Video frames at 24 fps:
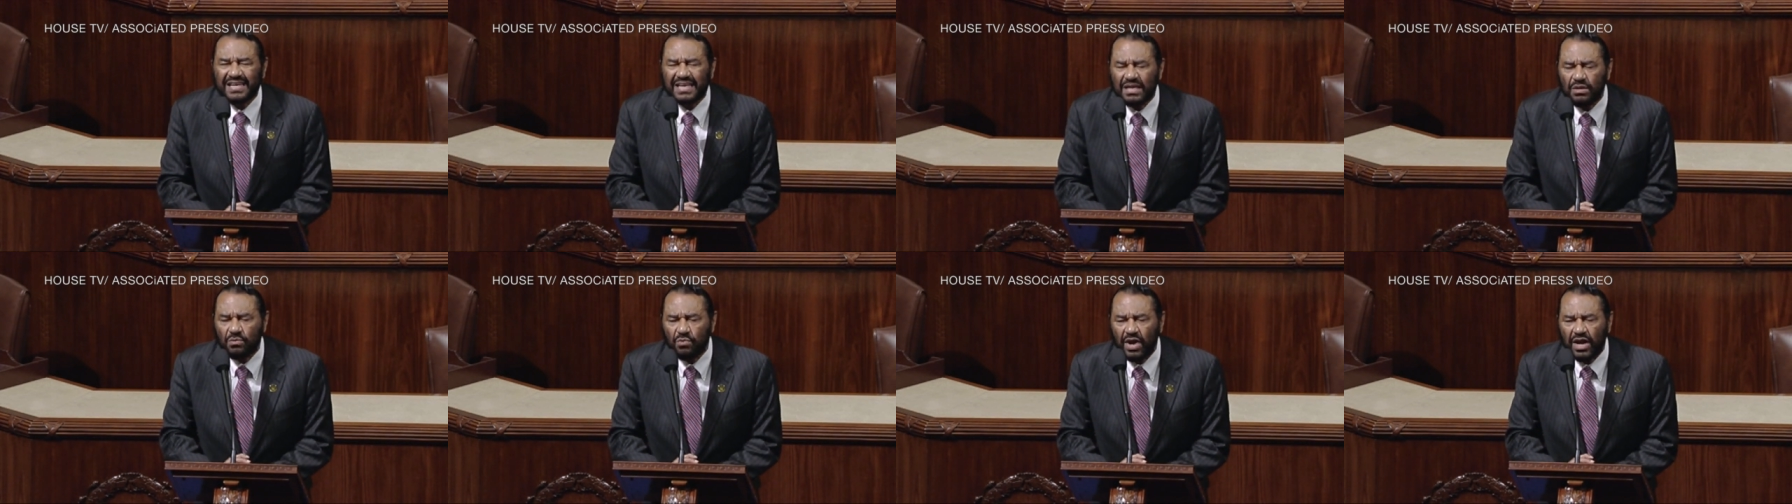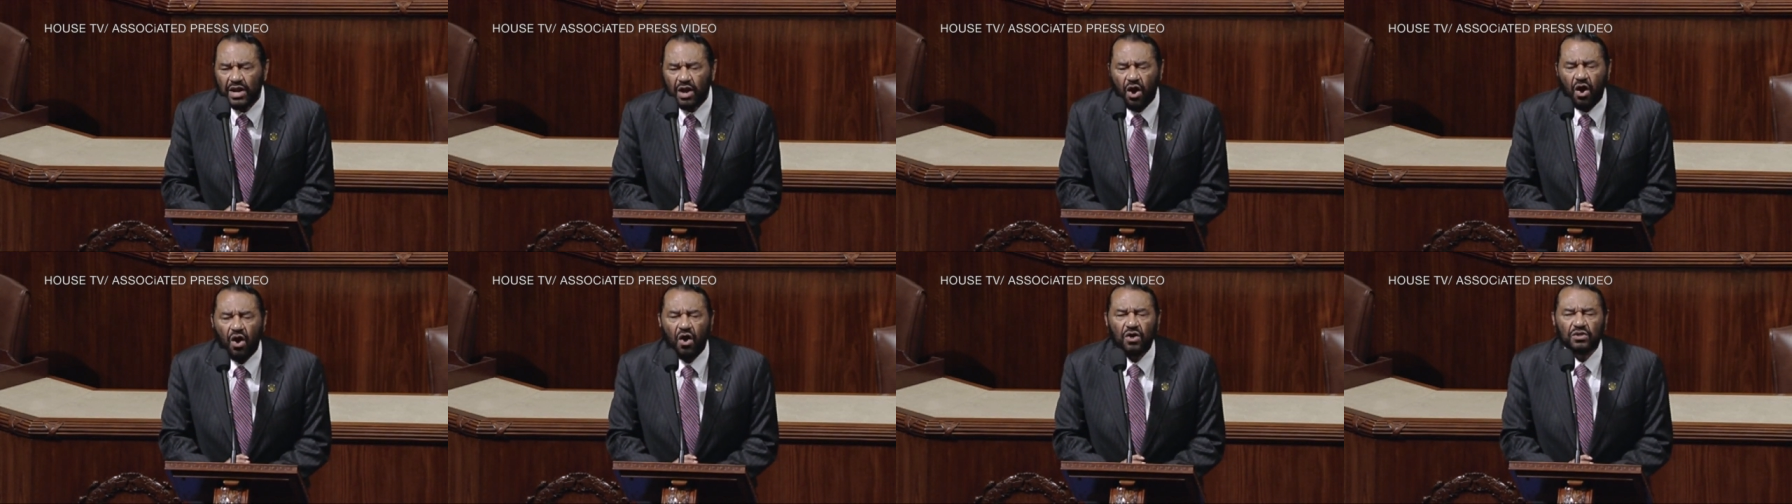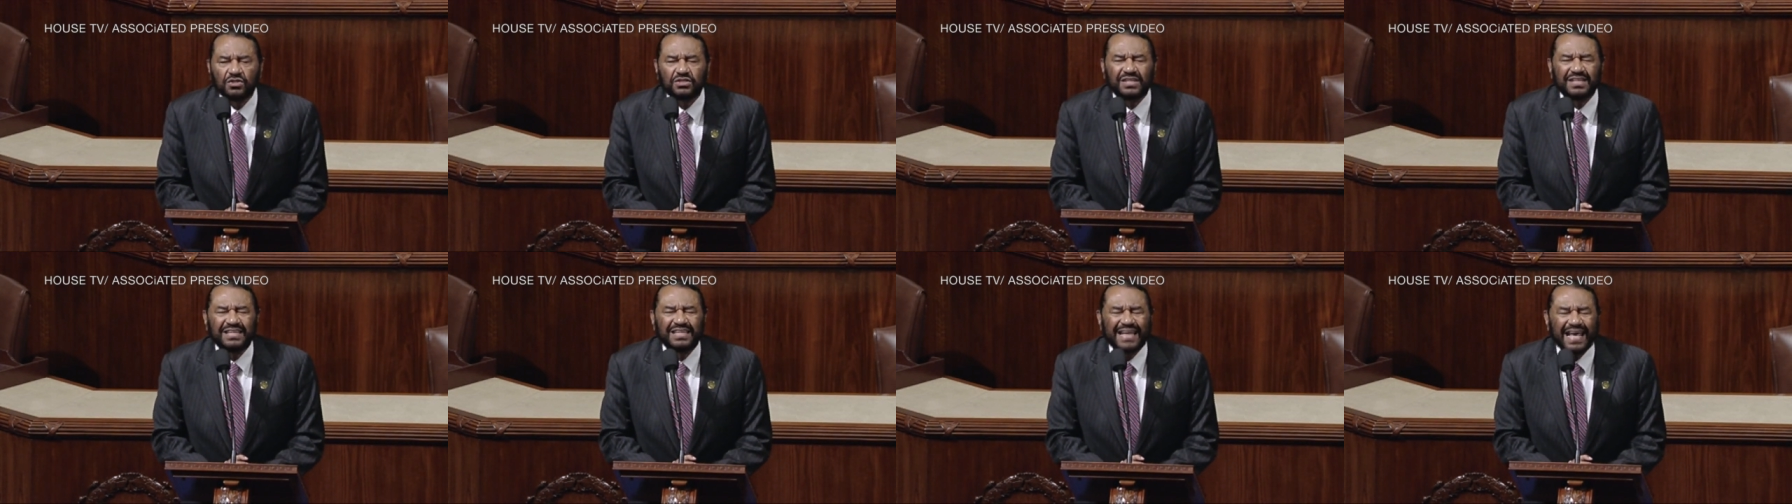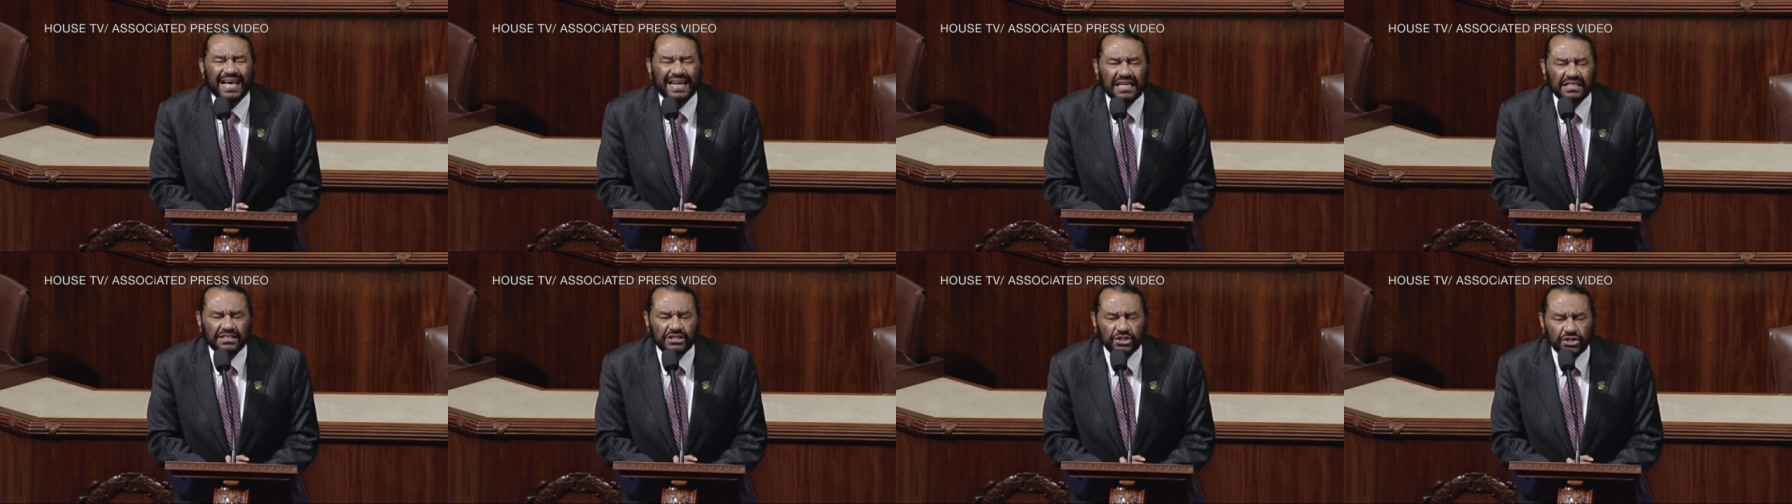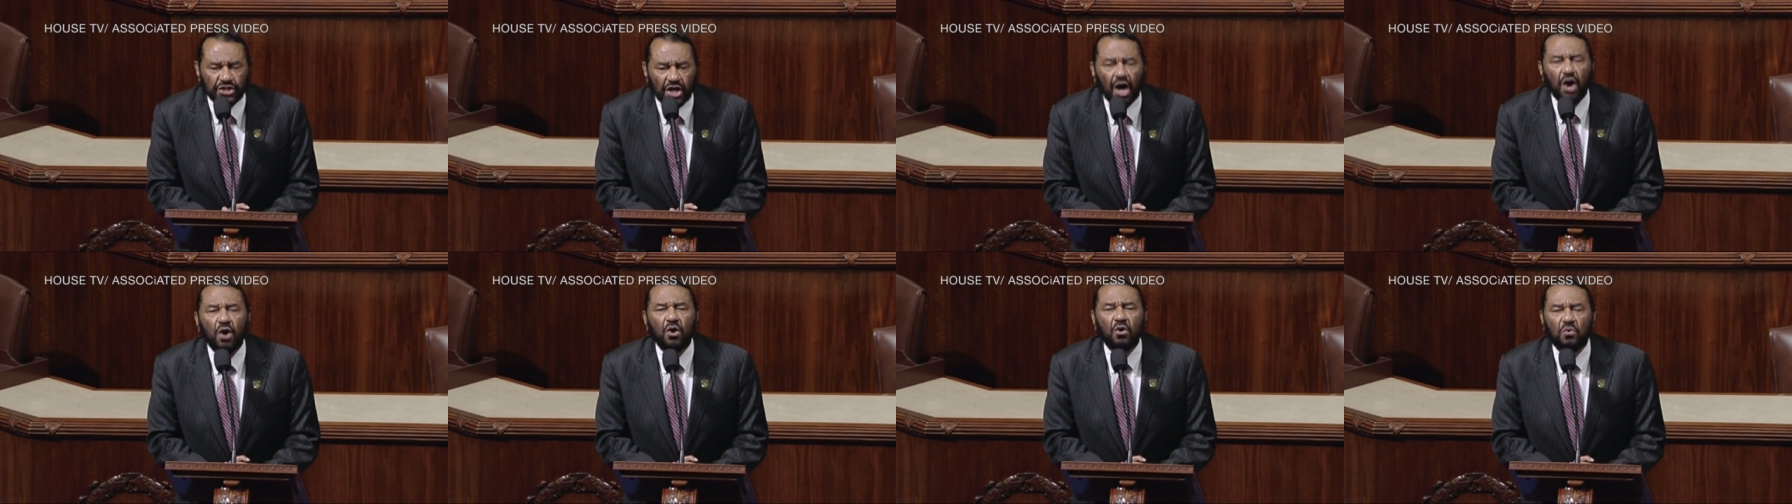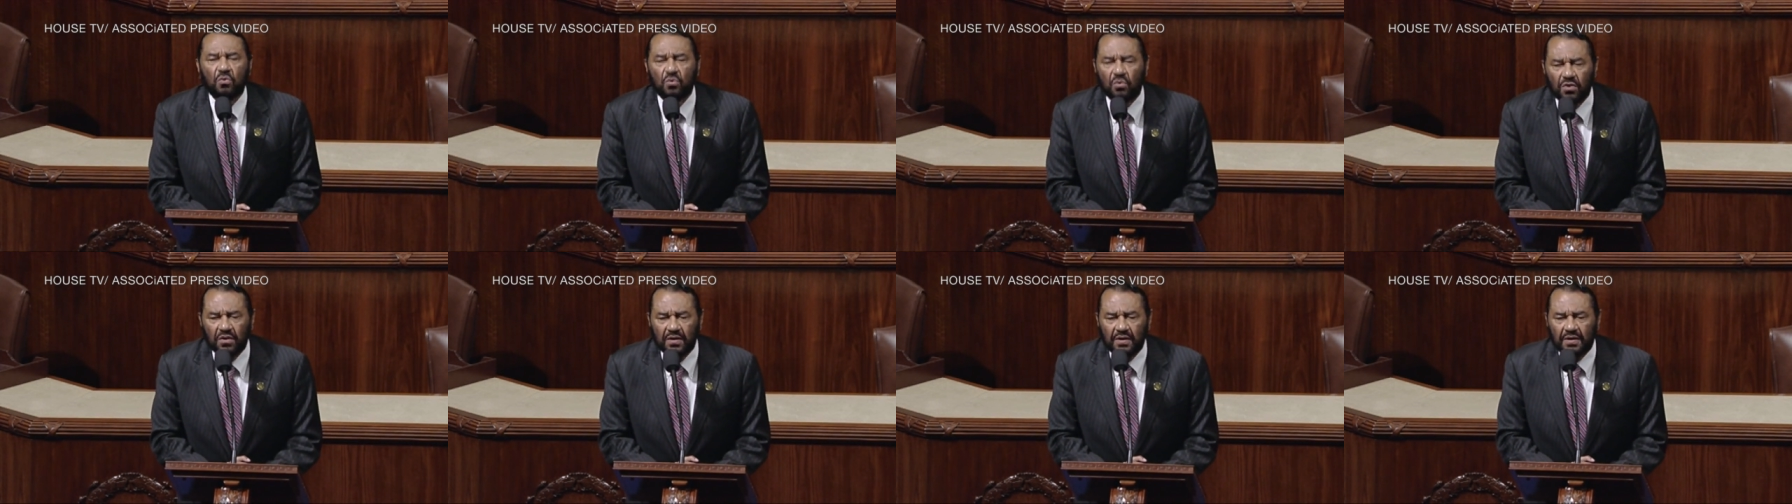he went on to let us
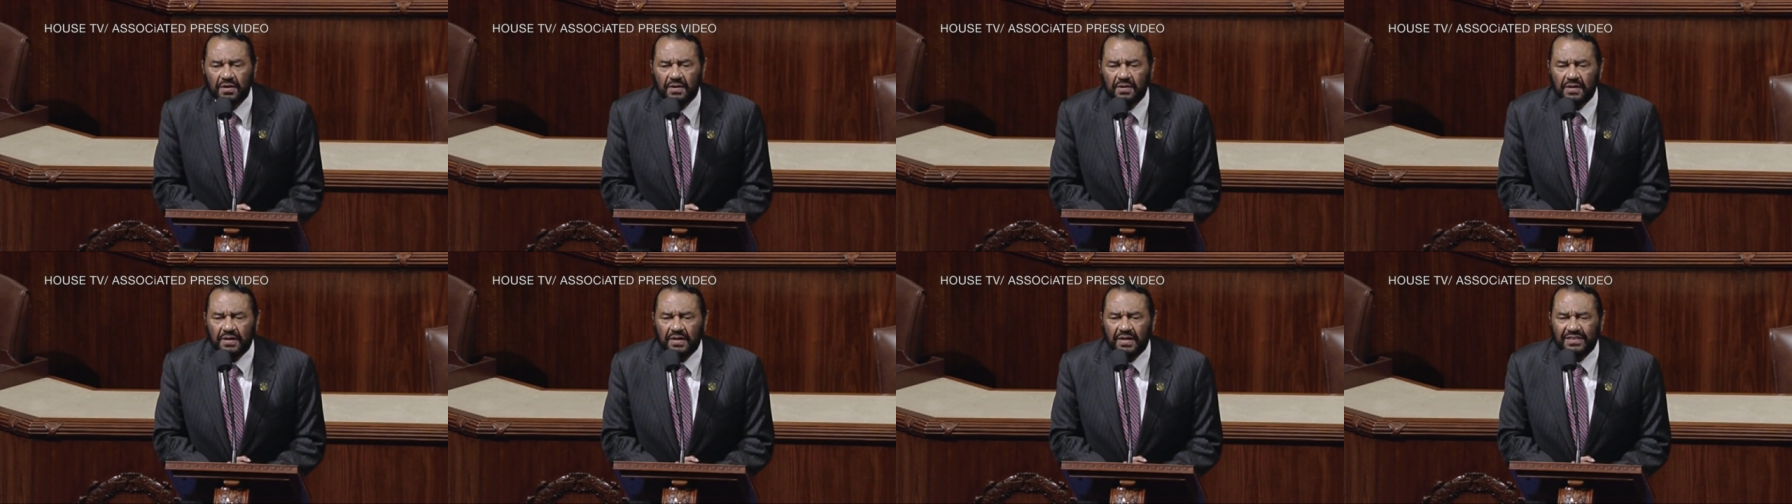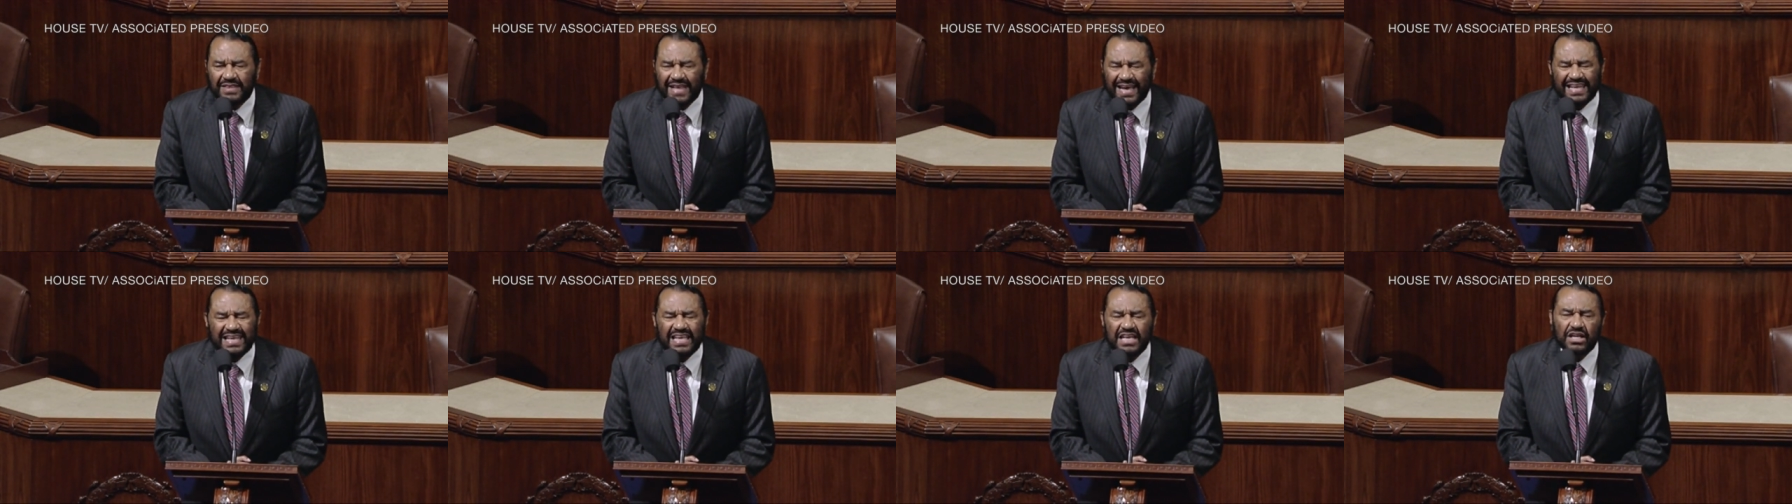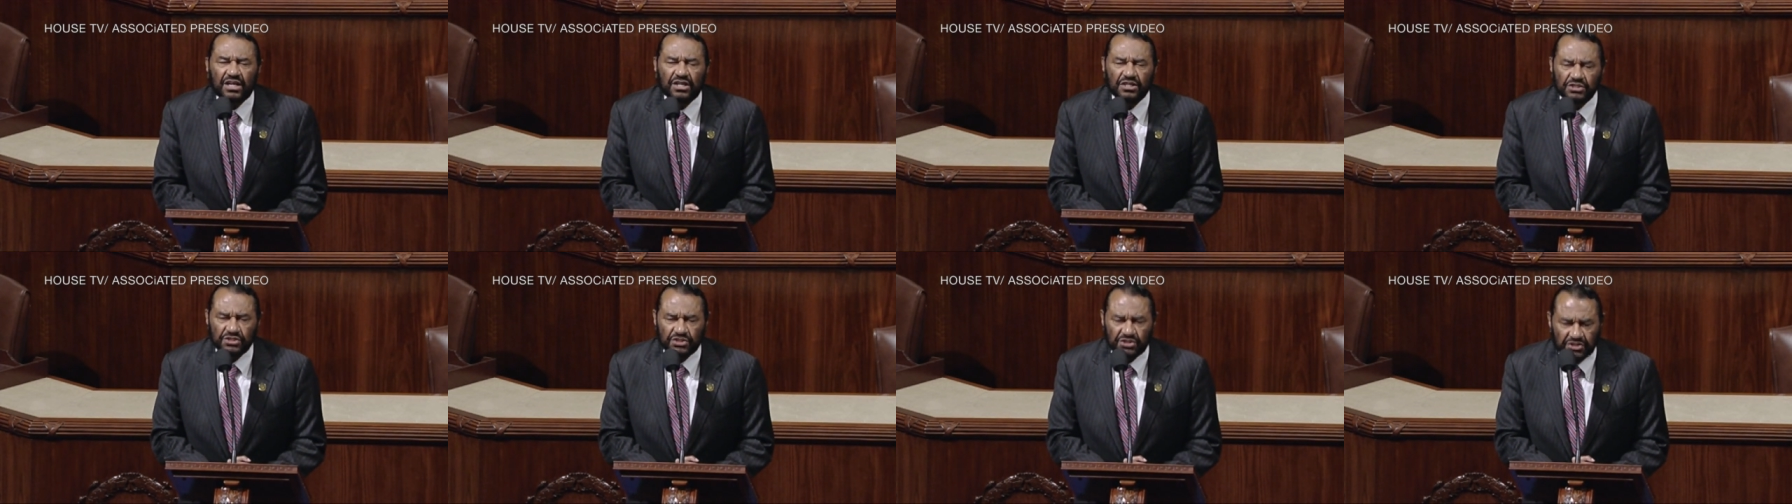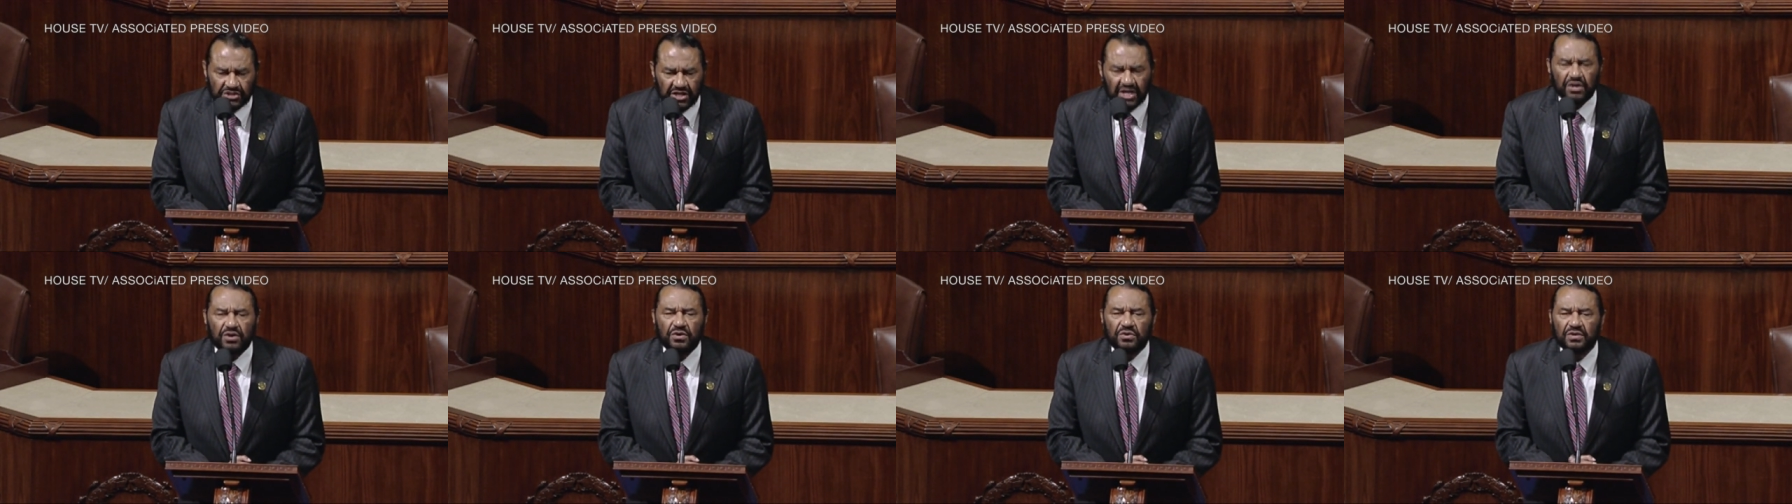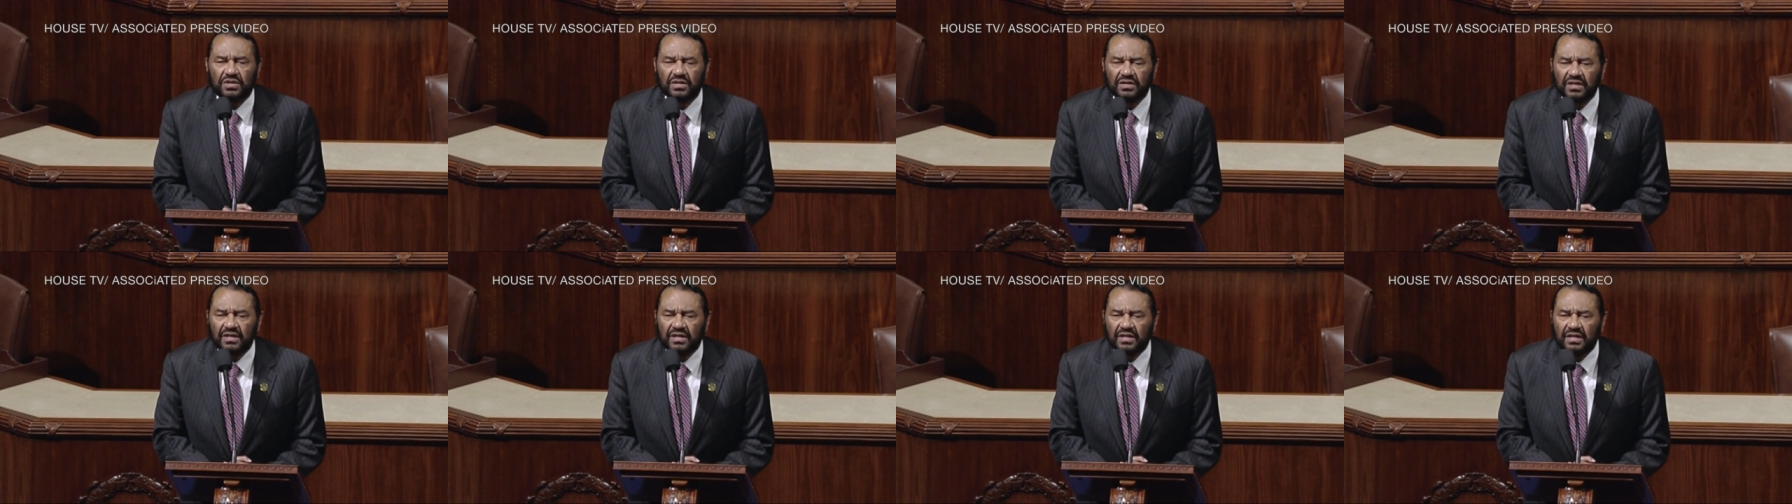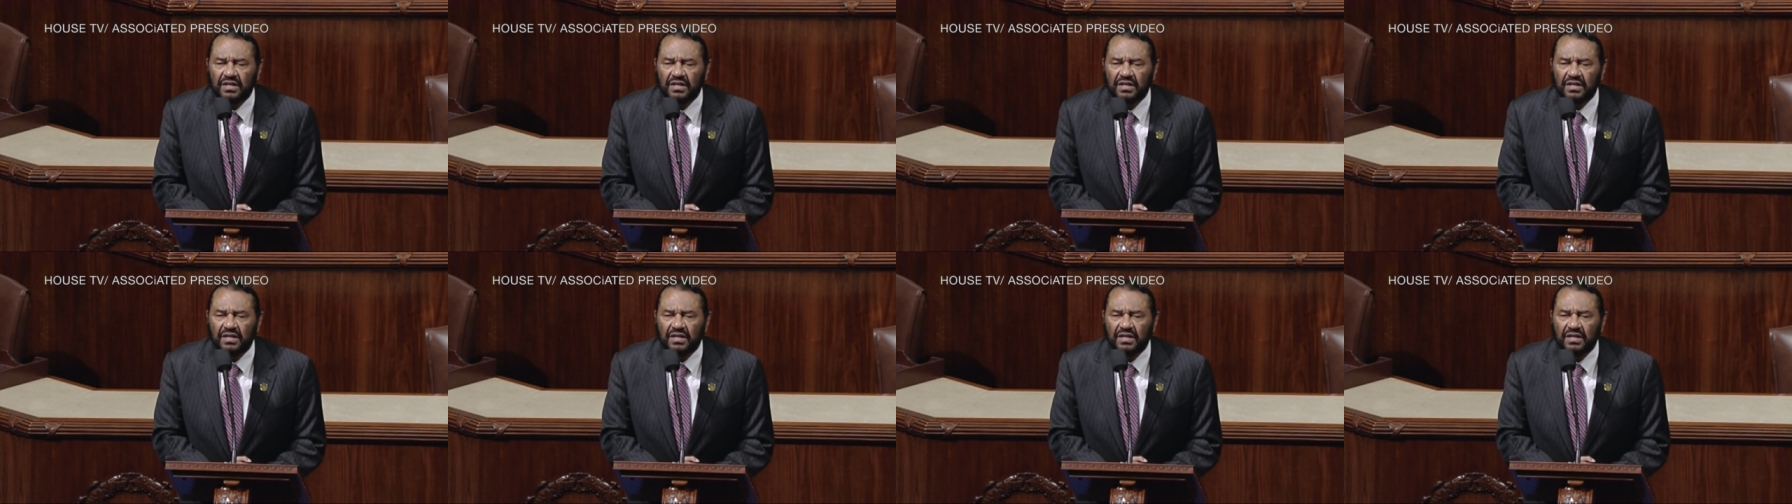know that he considered